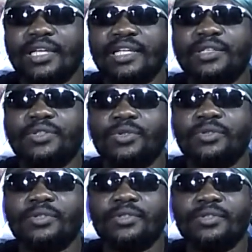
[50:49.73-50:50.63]

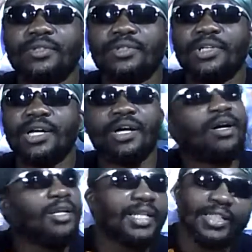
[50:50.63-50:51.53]
into
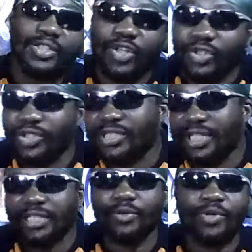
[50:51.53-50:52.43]
all these countries
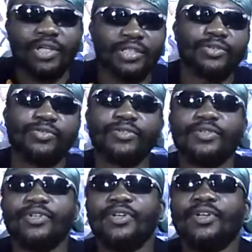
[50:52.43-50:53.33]
that he want to
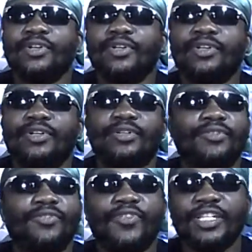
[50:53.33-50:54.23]

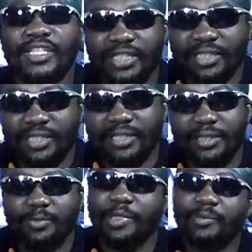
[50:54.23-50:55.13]
fish
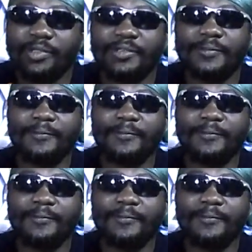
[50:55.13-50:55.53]
his people.